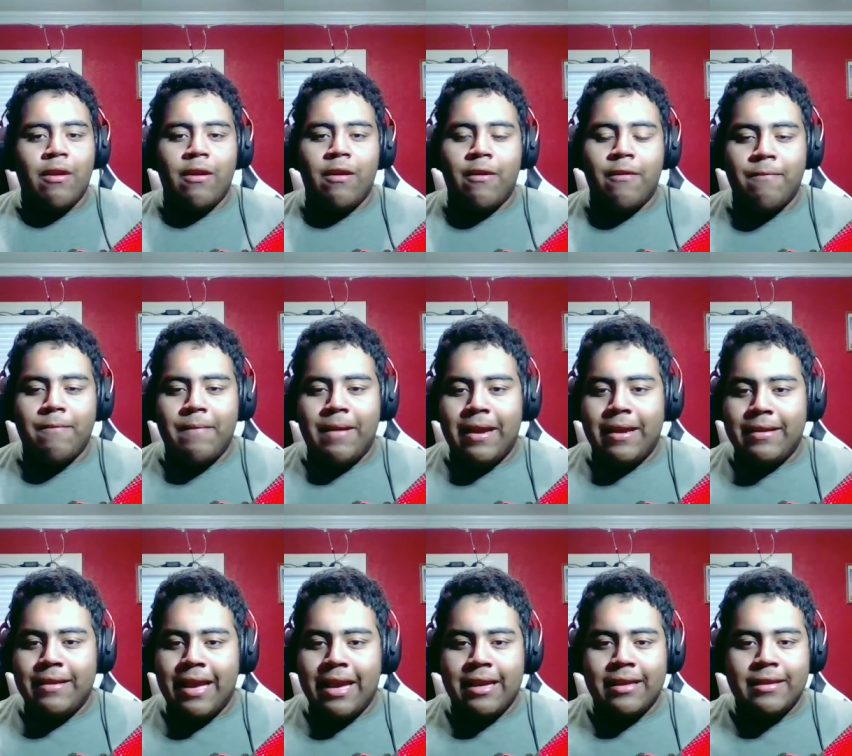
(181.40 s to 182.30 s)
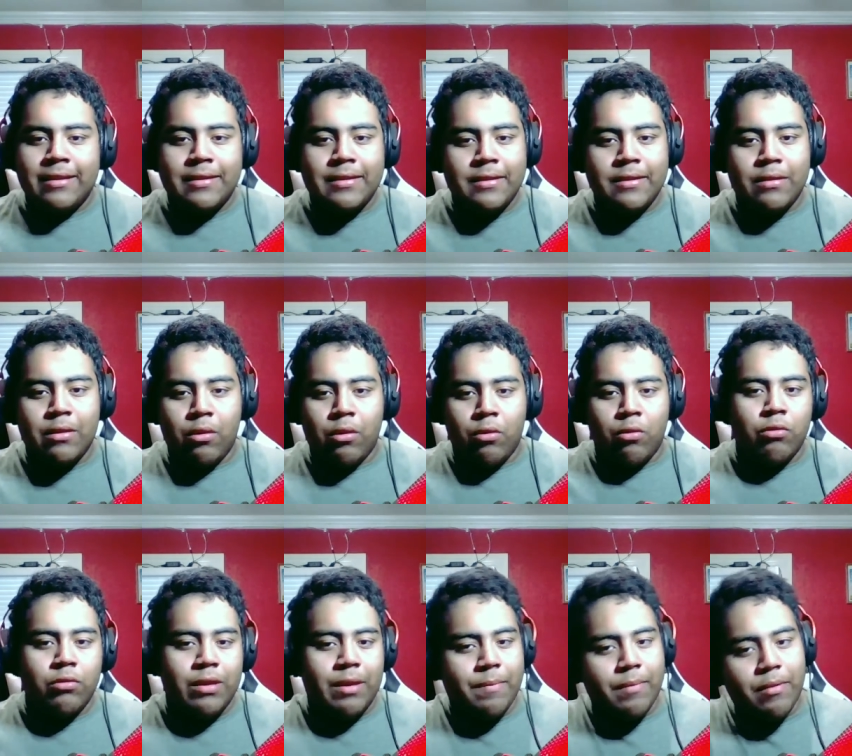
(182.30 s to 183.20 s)
of my dad's
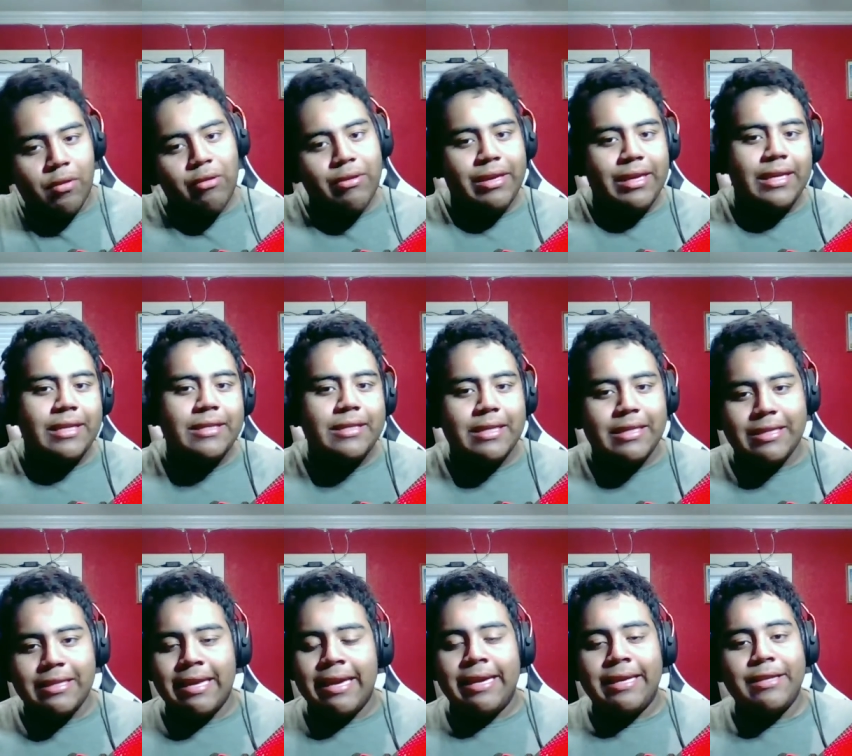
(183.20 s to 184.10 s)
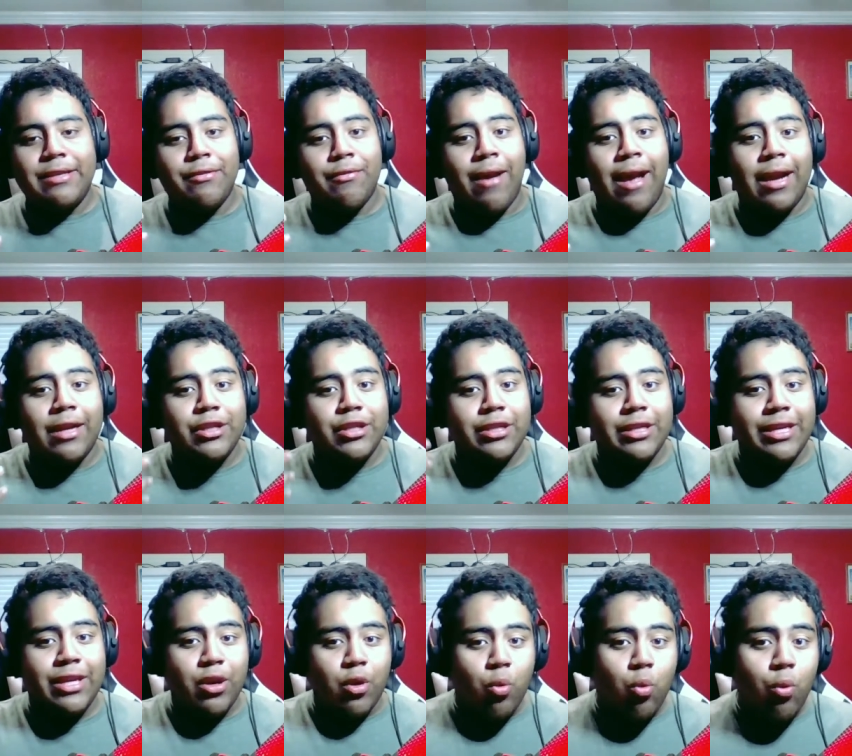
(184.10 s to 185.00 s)
old employees decided to actually
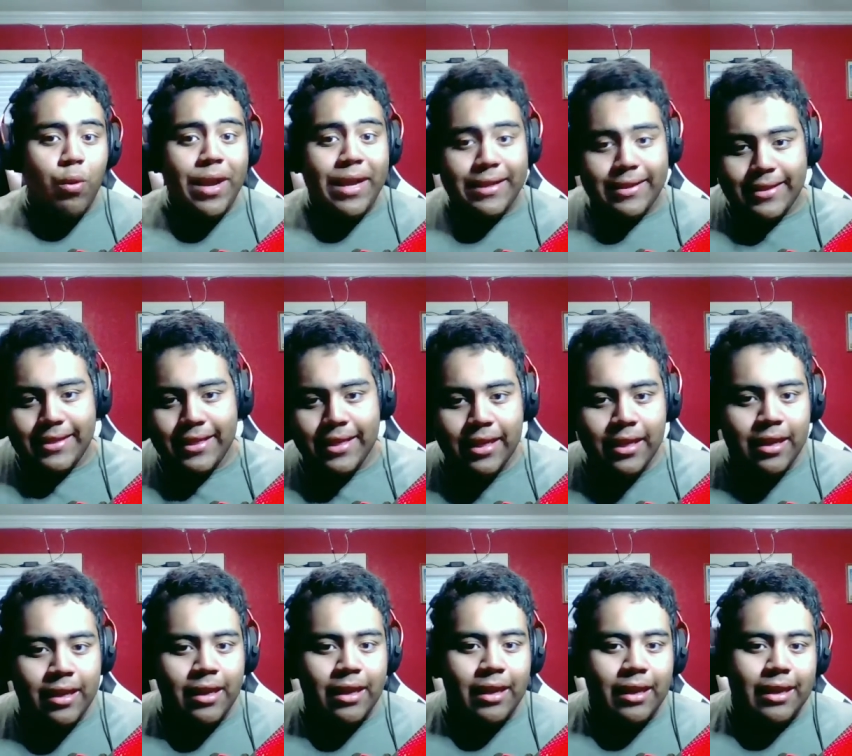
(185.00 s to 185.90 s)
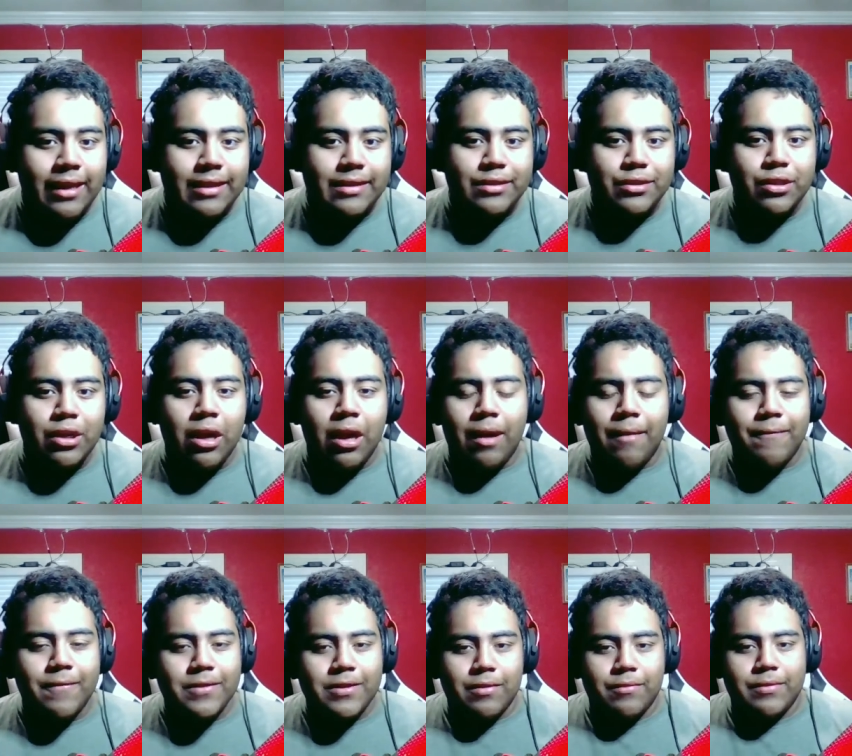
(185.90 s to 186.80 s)
quit his job
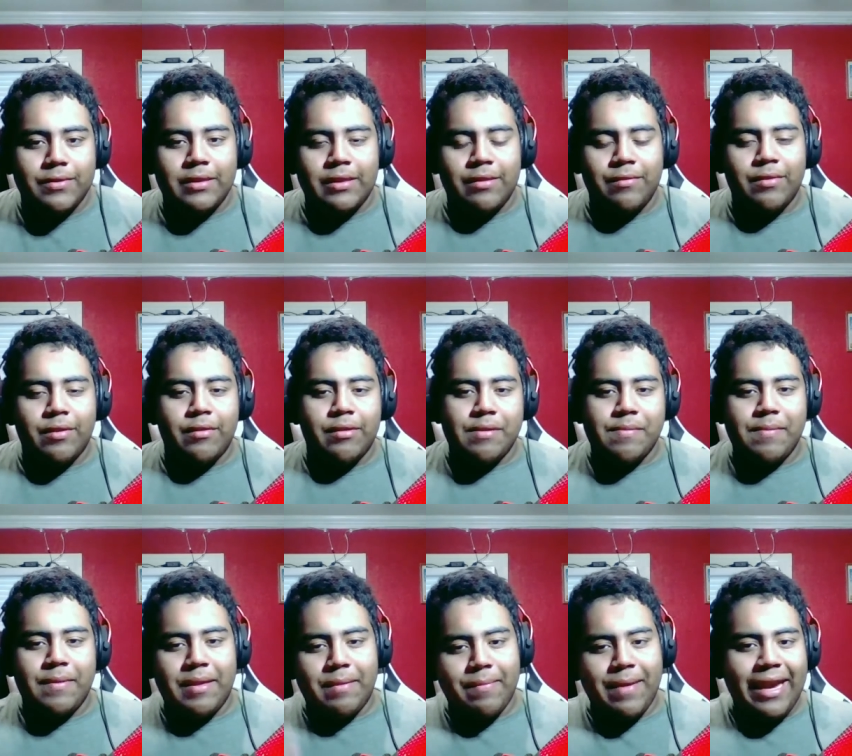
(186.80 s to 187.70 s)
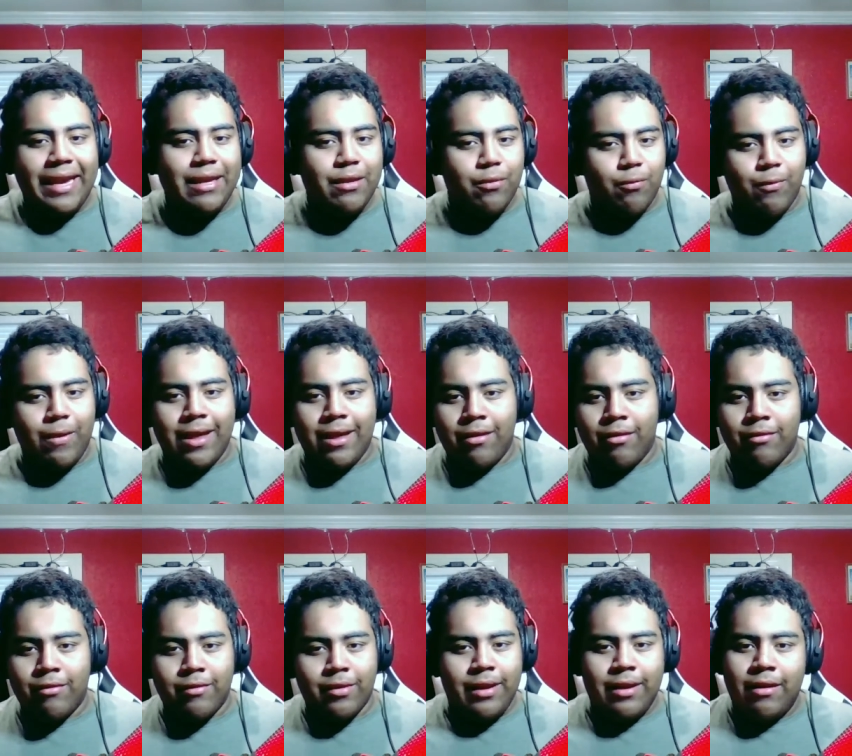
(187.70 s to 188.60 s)
for some reason, even though he's being paid
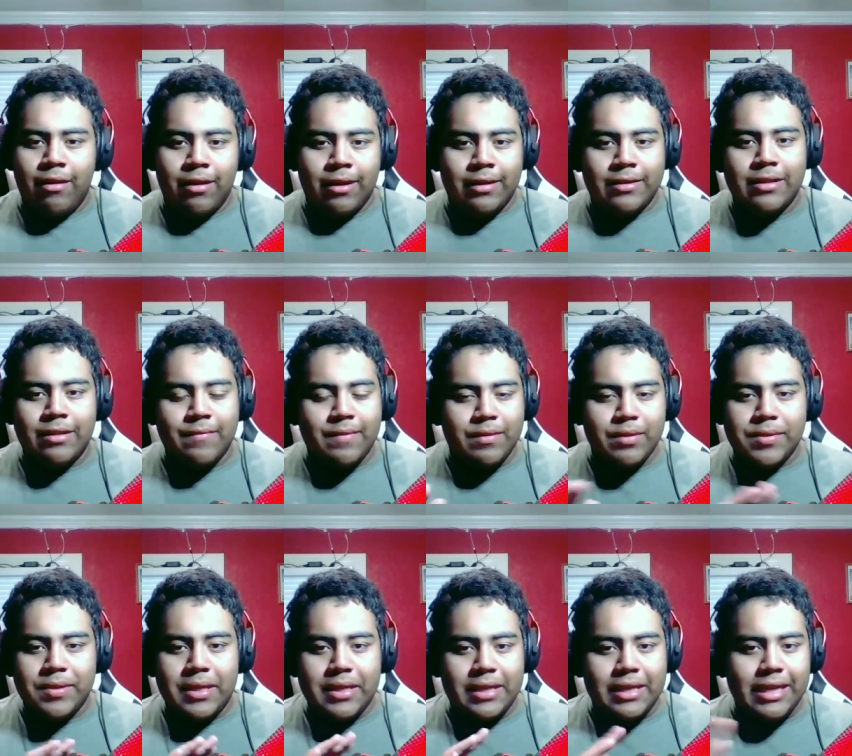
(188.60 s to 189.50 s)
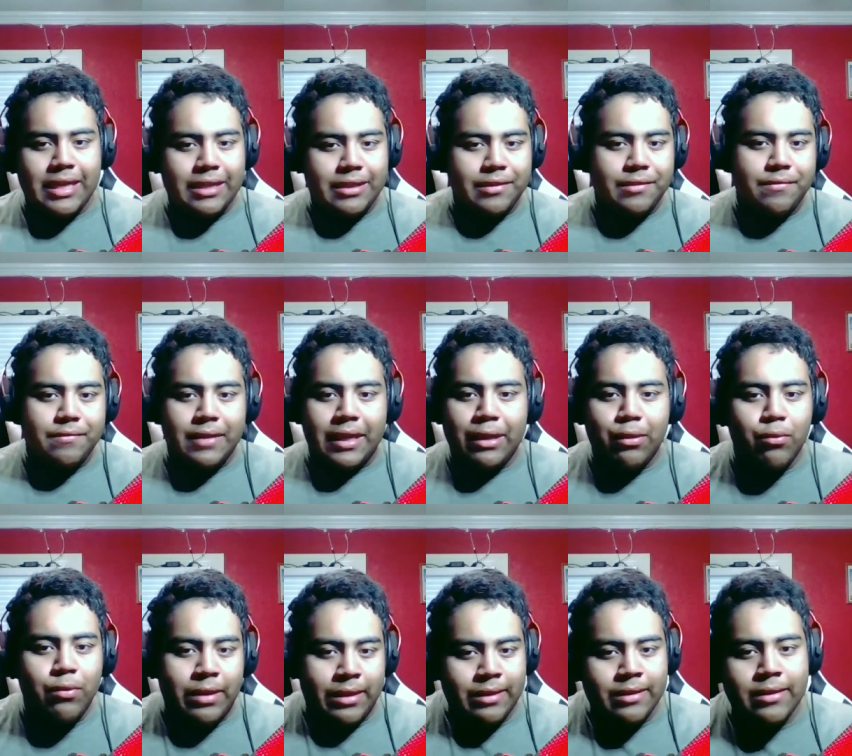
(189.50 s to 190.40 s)
well and all stuff. He, he they
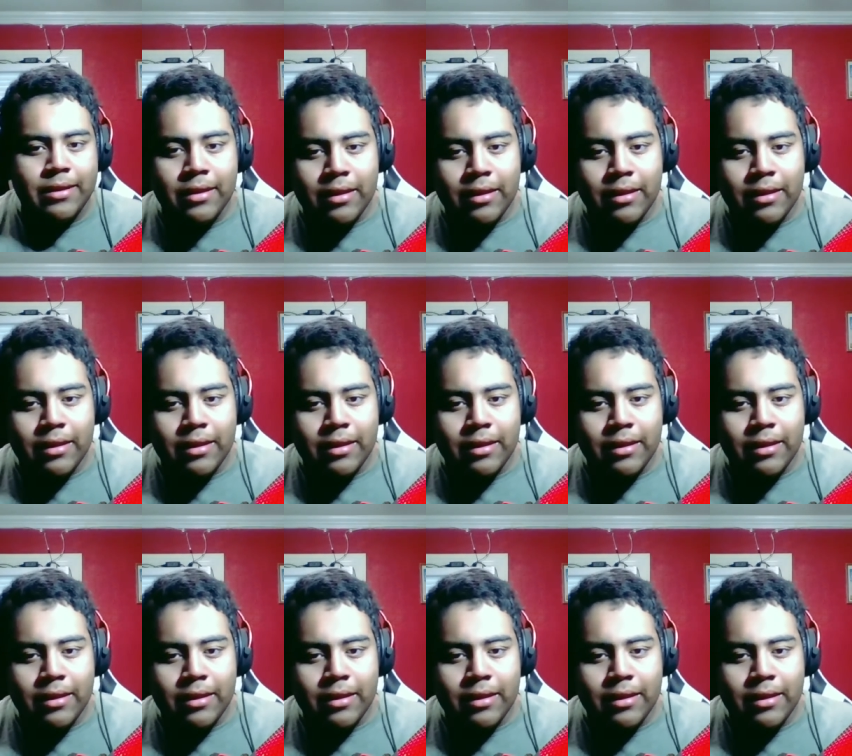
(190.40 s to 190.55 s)
quit.